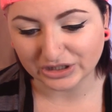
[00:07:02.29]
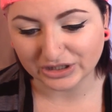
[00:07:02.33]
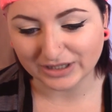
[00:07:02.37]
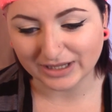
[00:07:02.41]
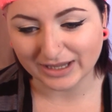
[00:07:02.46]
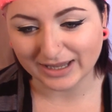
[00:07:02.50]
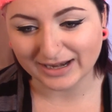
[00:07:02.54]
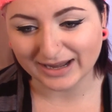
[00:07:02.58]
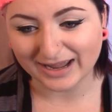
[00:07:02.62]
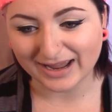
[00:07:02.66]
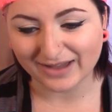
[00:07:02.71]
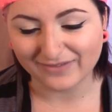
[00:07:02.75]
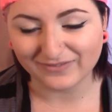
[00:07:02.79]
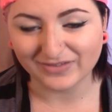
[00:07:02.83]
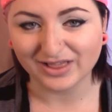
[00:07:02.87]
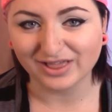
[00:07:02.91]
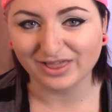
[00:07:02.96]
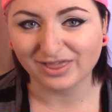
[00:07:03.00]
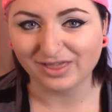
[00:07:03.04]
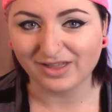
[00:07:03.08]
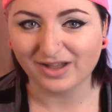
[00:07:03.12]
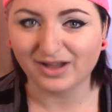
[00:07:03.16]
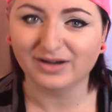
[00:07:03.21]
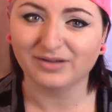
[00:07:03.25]
and I have a
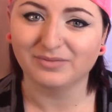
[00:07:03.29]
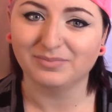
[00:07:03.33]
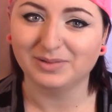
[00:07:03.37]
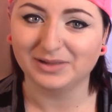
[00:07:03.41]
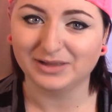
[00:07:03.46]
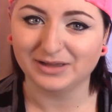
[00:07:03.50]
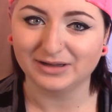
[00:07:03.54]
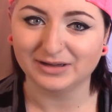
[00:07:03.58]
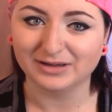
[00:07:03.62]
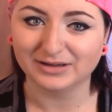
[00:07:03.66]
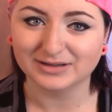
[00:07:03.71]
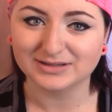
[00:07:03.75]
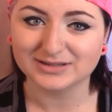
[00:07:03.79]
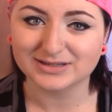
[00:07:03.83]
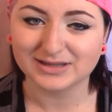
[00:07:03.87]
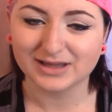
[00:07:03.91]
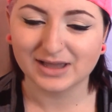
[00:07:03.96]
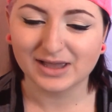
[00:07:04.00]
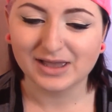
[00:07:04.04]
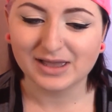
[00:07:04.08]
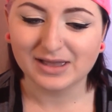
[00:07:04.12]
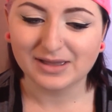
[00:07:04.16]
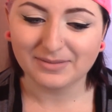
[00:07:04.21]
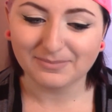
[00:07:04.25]
lot of plugs
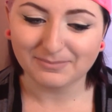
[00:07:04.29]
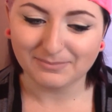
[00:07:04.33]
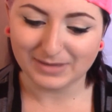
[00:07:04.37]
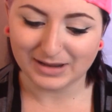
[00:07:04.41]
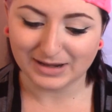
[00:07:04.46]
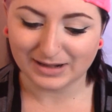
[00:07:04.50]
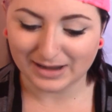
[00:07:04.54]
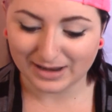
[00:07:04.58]
made